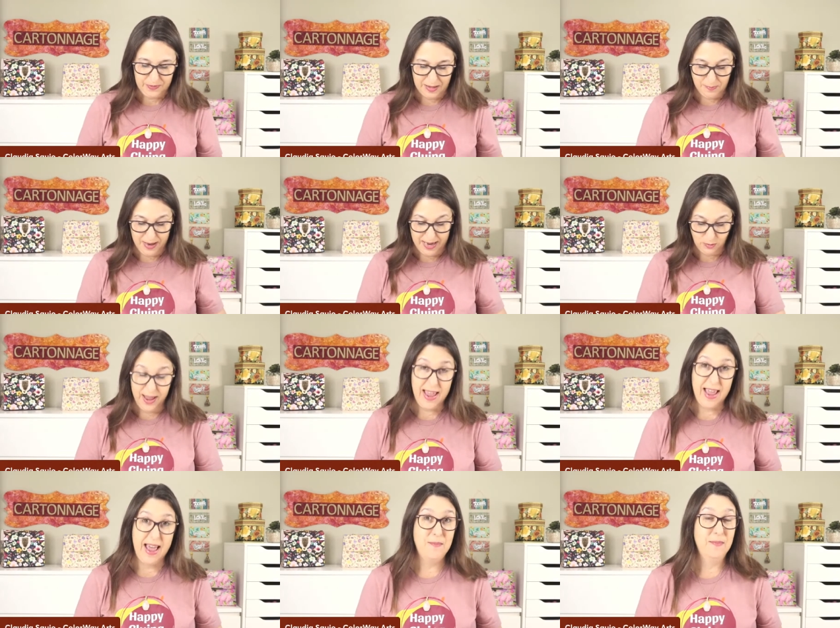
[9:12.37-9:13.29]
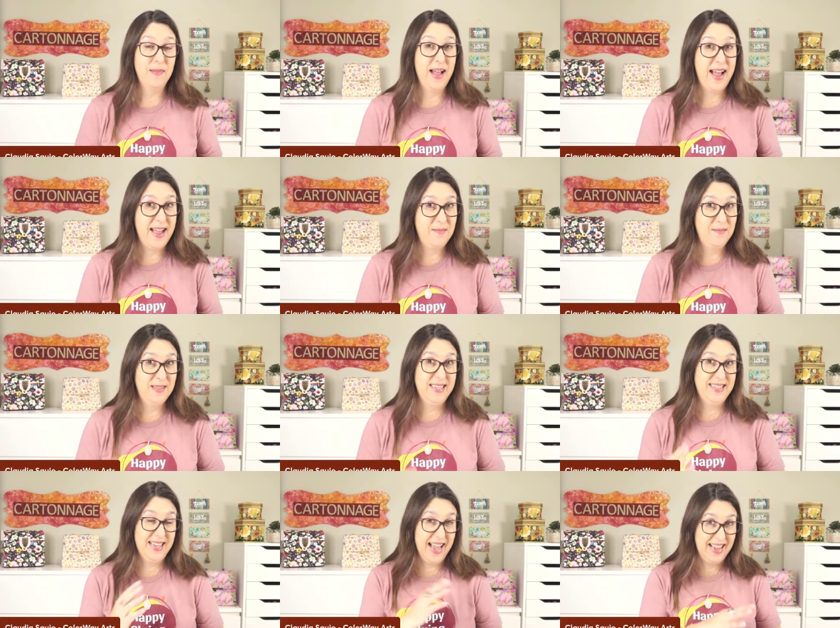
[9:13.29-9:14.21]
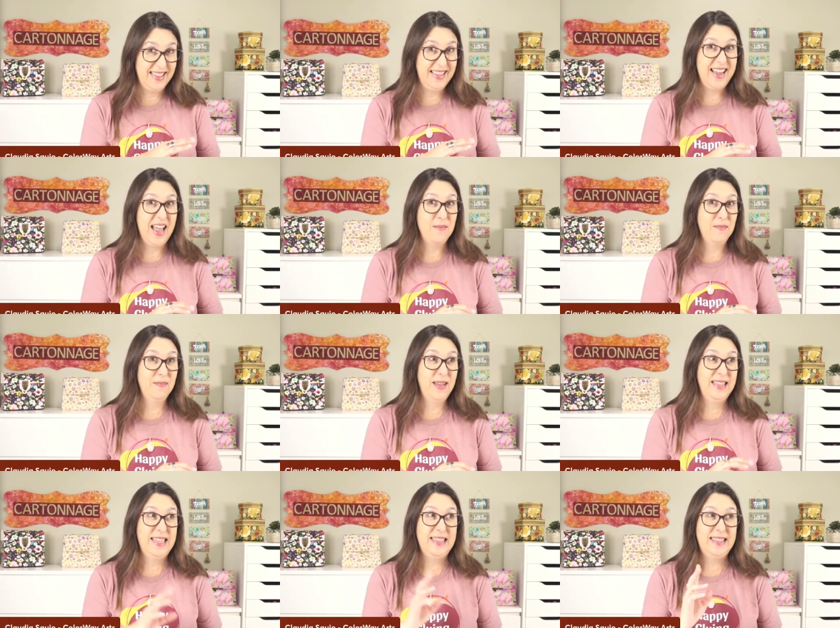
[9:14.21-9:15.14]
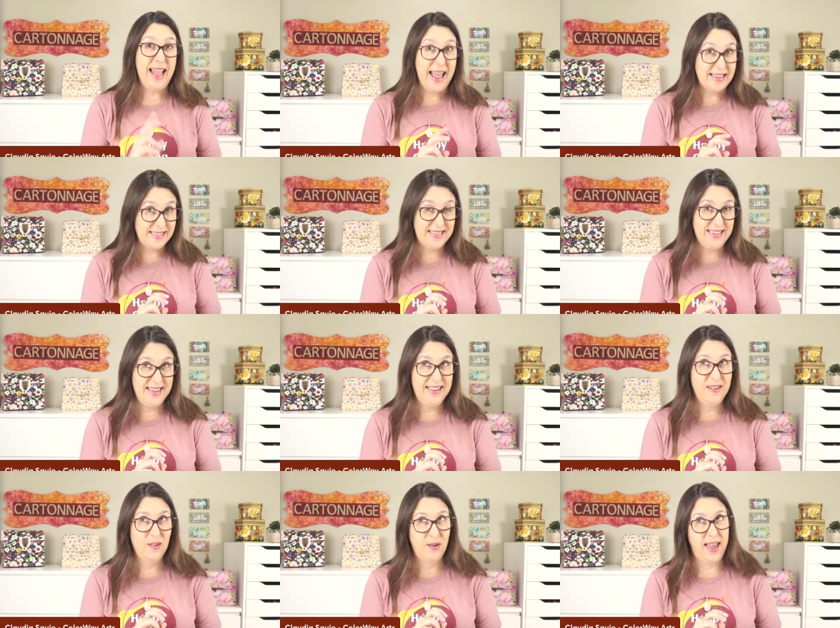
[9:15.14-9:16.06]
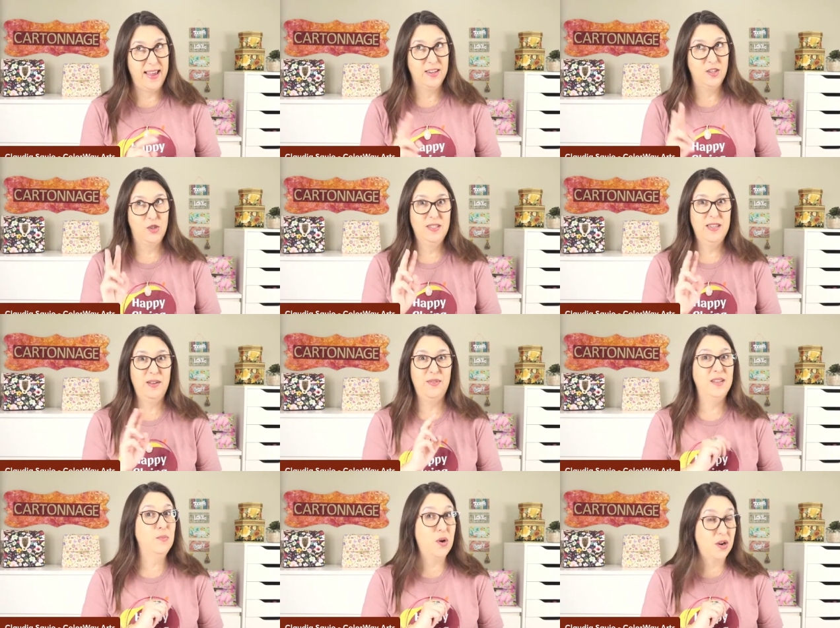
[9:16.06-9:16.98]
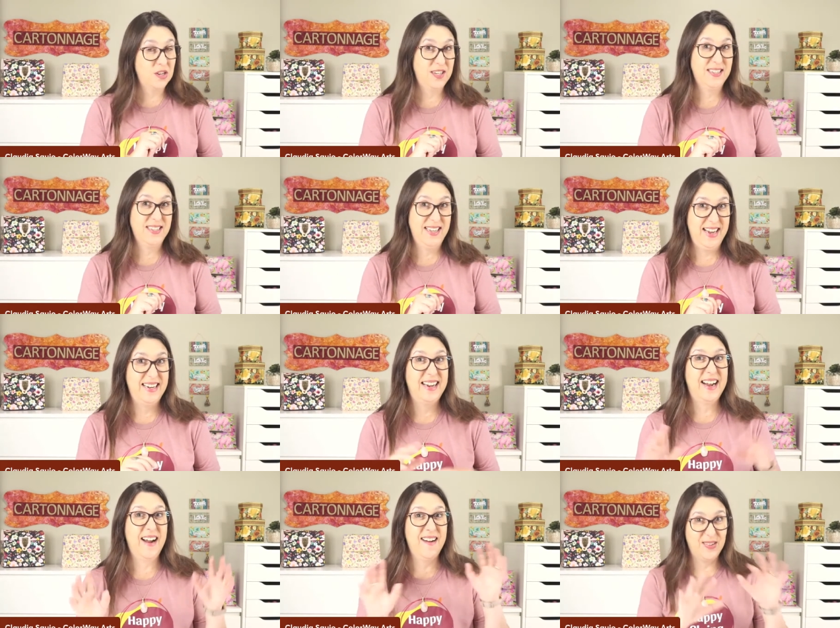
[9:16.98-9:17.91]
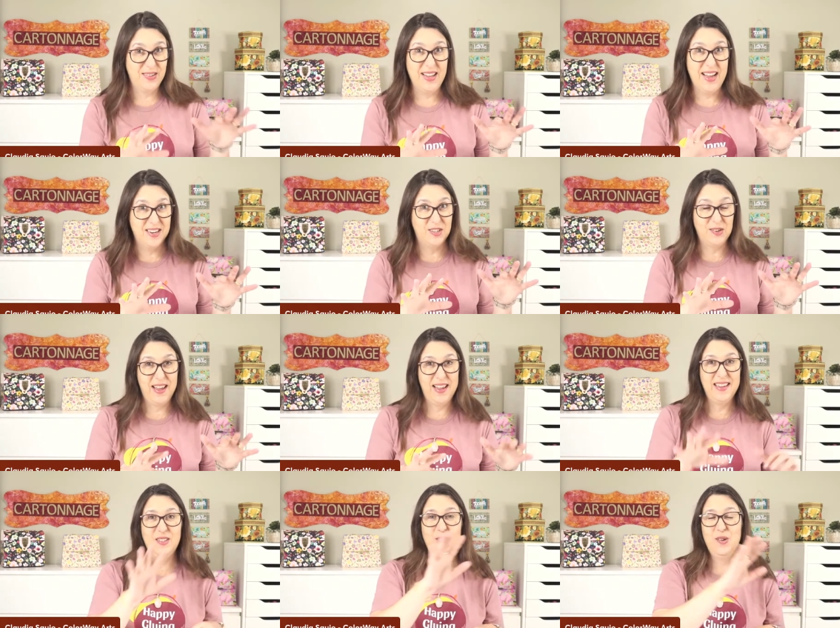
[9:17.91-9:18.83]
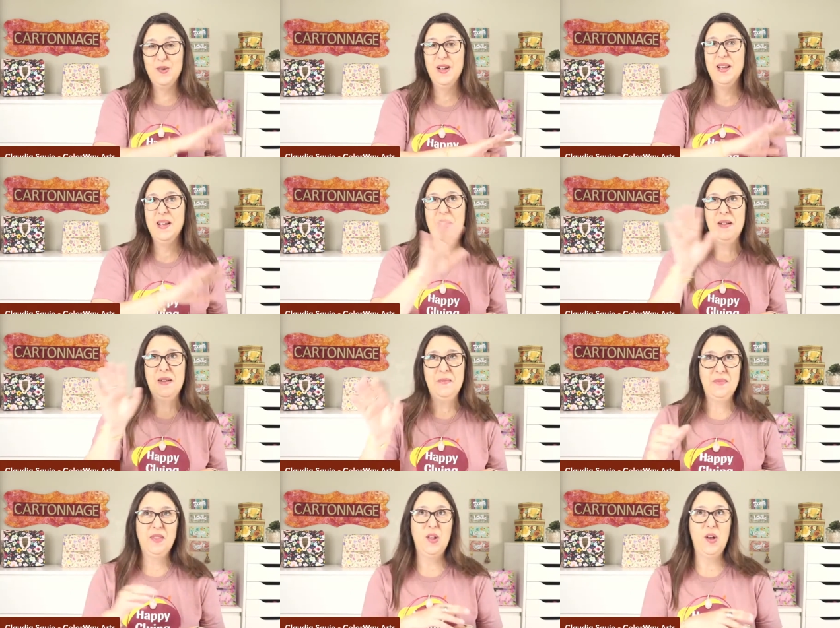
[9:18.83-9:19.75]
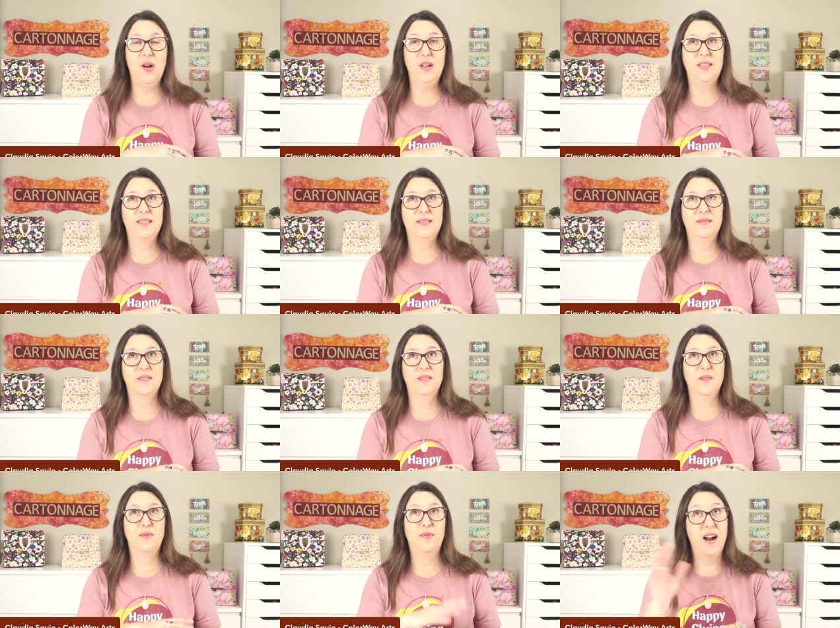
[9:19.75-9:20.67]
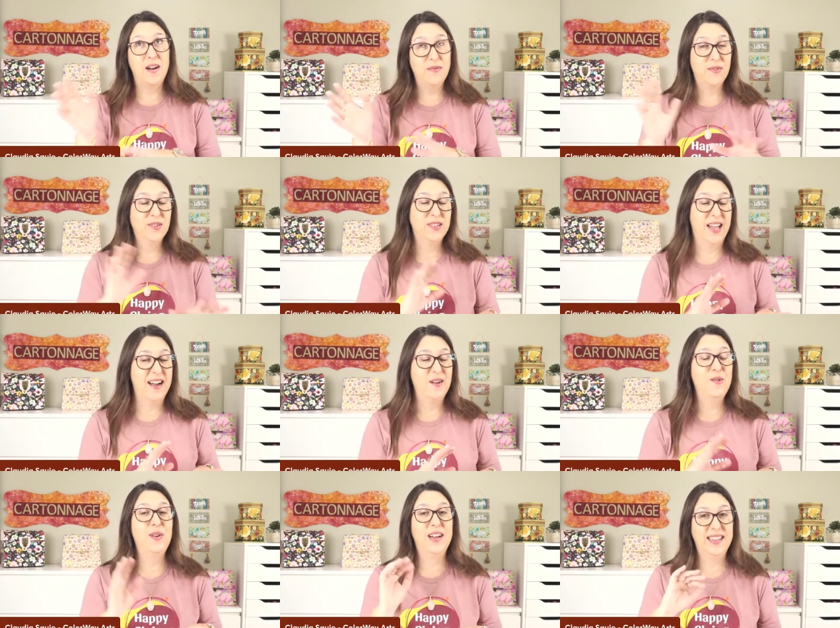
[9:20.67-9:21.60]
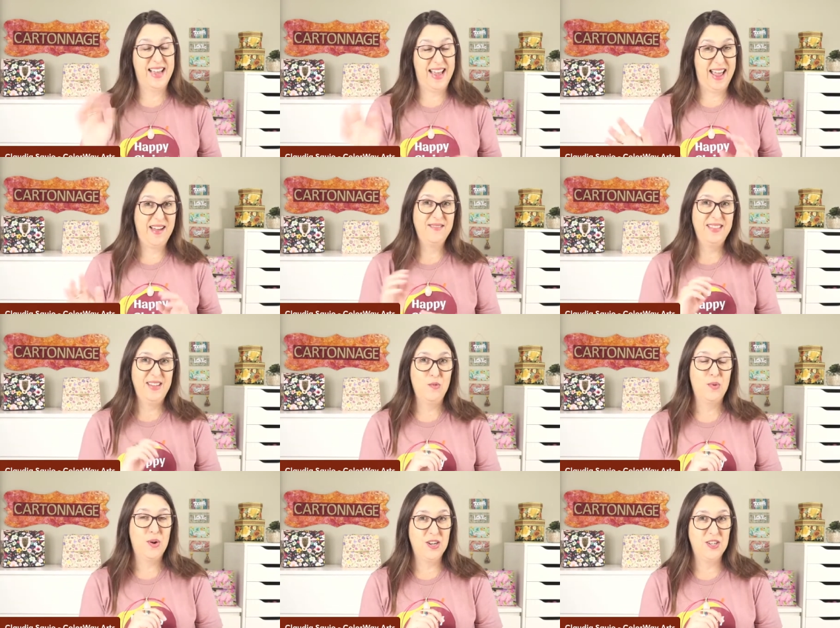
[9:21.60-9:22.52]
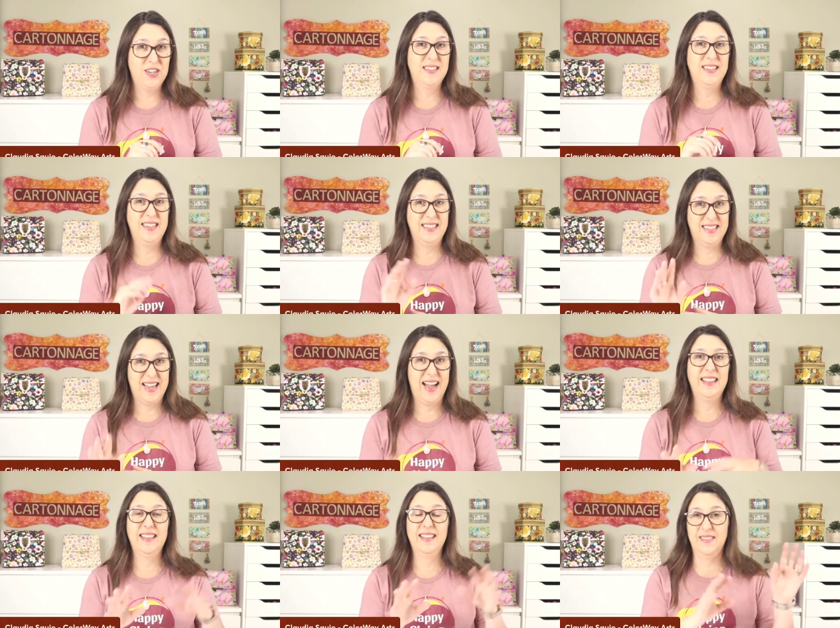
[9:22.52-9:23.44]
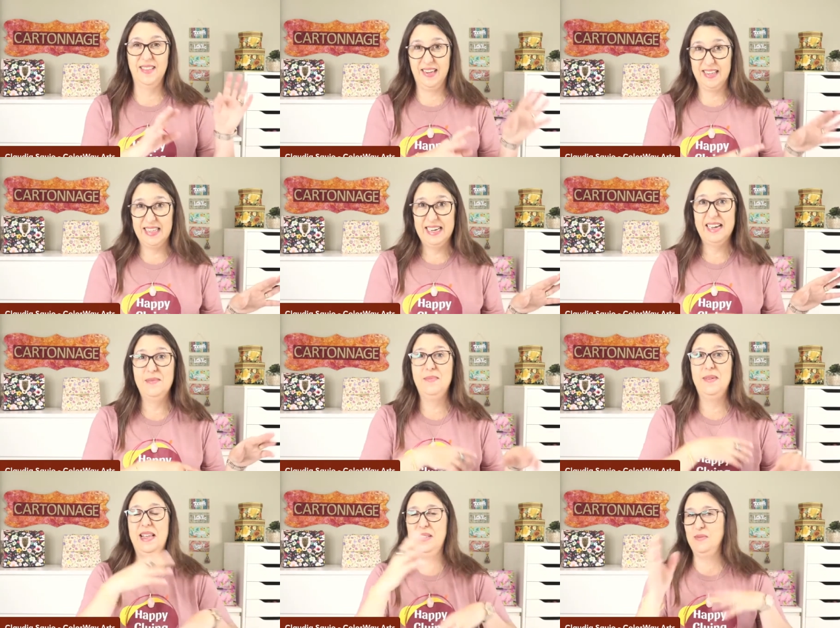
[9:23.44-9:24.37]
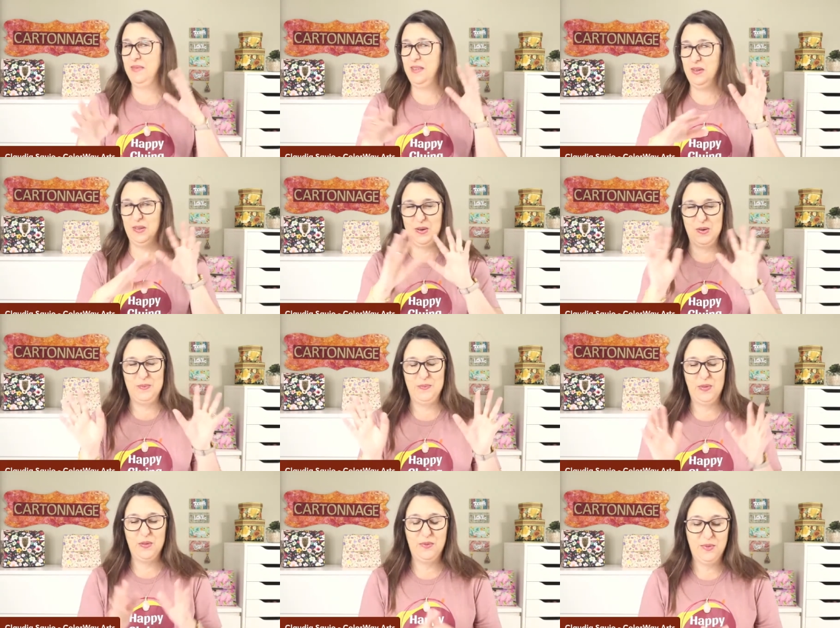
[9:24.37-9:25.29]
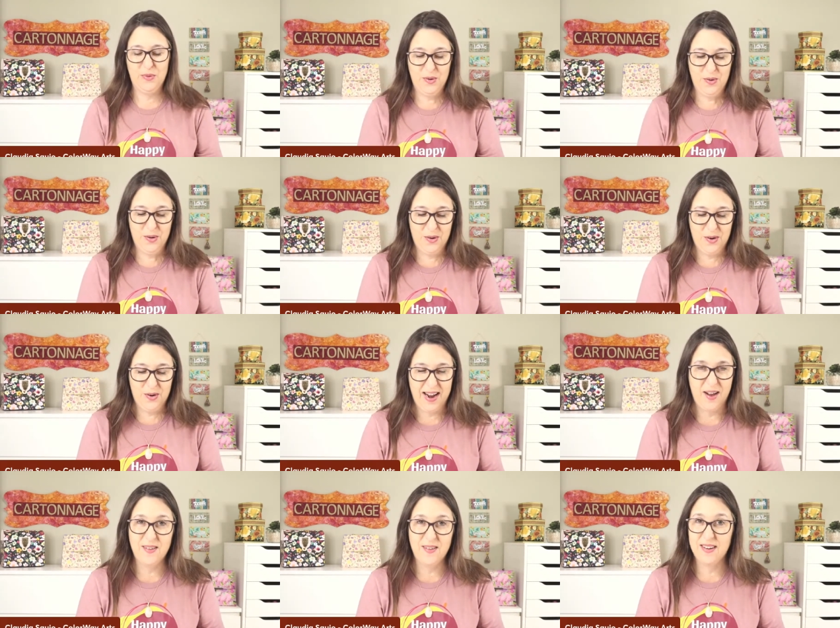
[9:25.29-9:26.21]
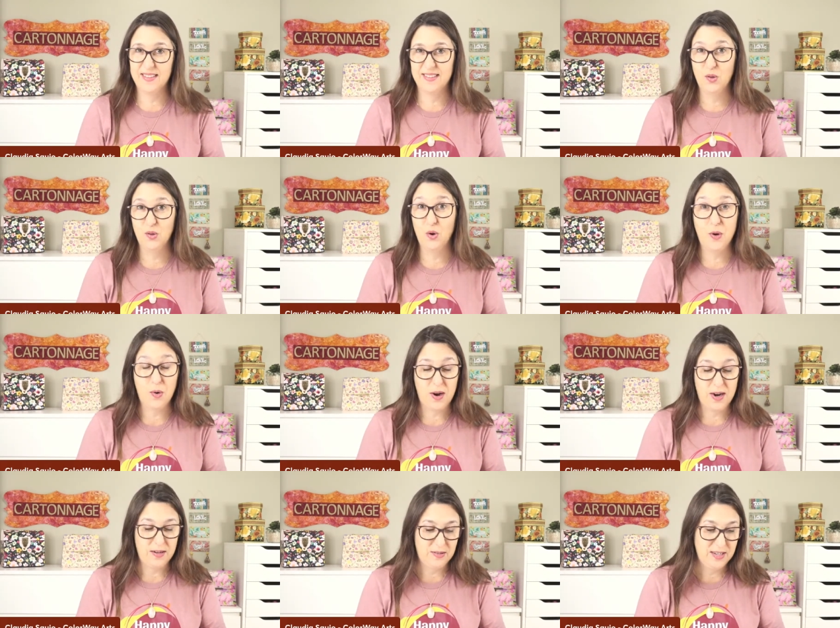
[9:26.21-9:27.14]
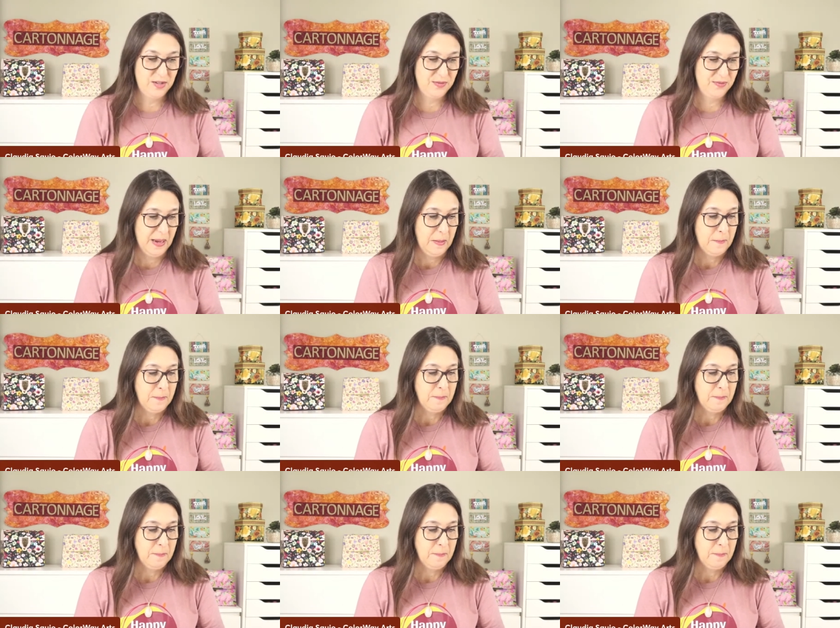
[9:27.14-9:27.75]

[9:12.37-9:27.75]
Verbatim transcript: And by the way, I'm I'm designing, I'm in testing, okay, two different projects here in cartonage, okay? So not far from now, we're gonna have new projects inside the club and you know for our normal cartonage pin.